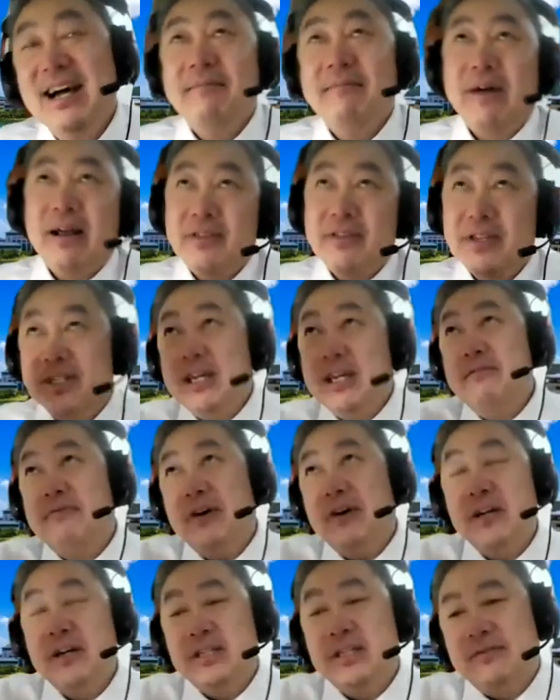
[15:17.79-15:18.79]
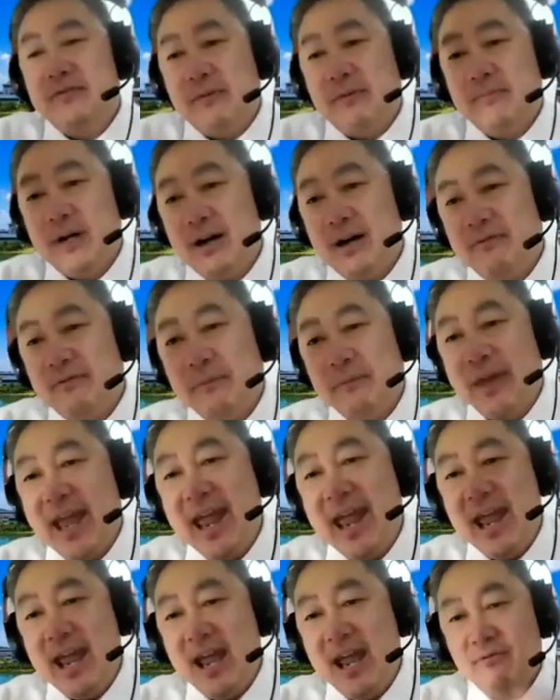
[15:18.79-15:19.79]
but safer is from the
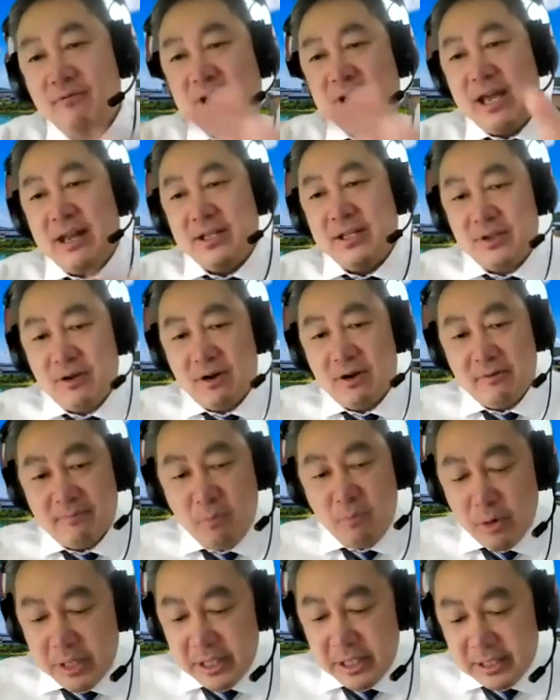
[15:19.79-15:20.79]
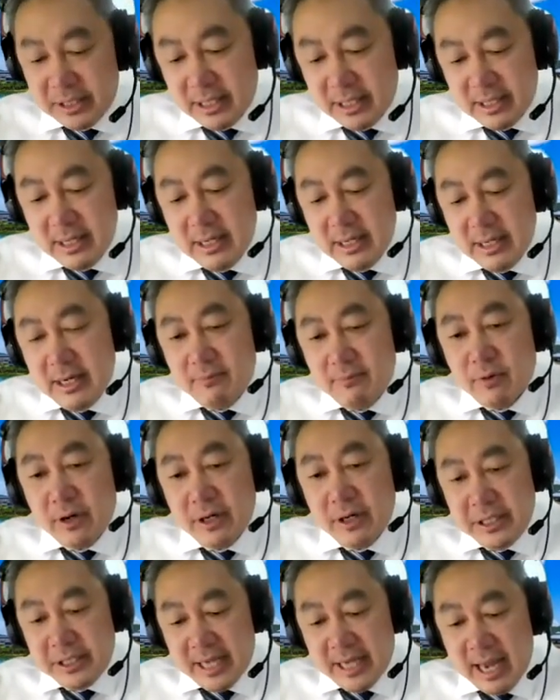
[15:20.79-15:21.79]
air, we can sort of monitor what
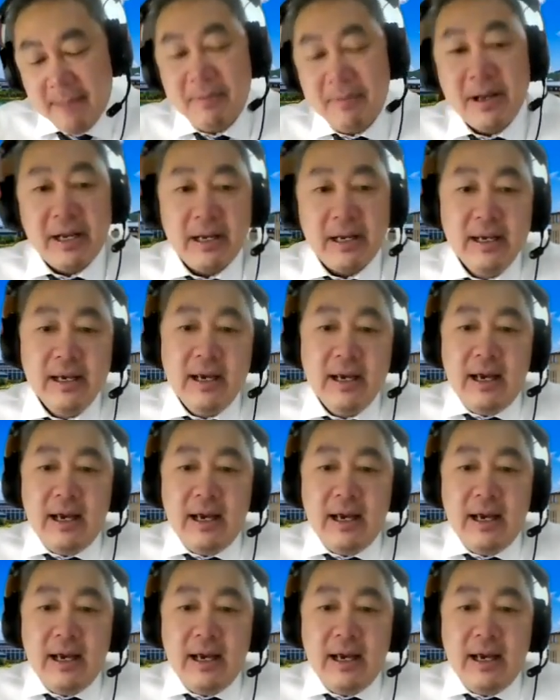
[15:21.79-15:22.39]
is happening.